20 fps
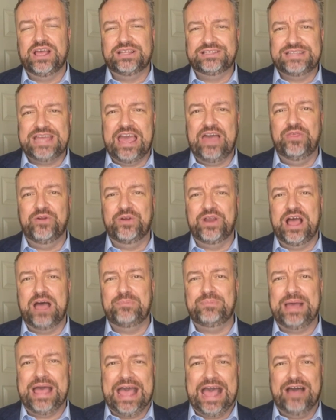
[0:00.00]
tethered
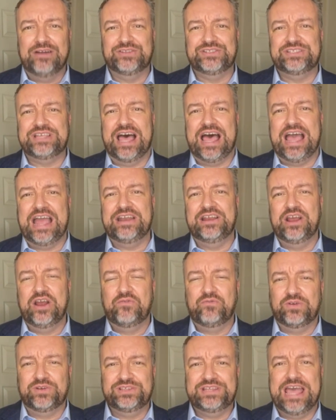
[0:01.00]
up outside
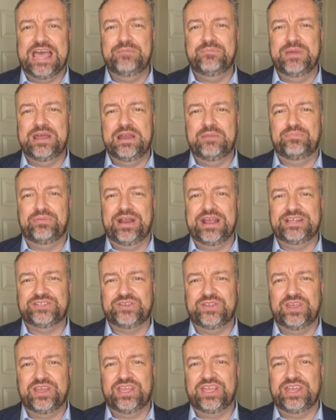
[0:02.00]
for 10-minute breaks
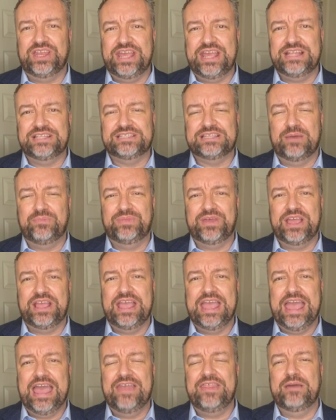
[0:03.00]
so they can eat something,
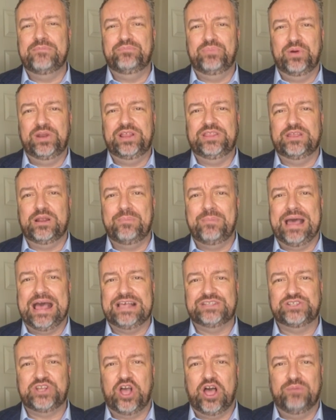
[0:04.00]
and then putting their
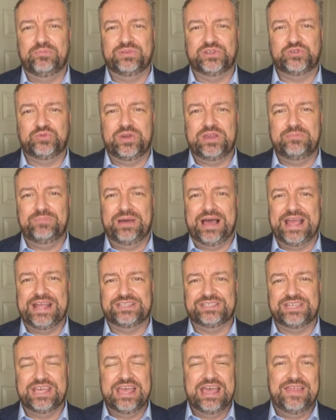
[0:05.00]
mask on between
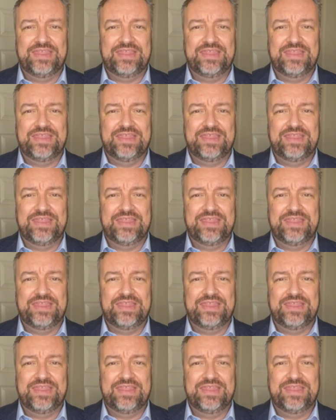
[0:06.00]
bites.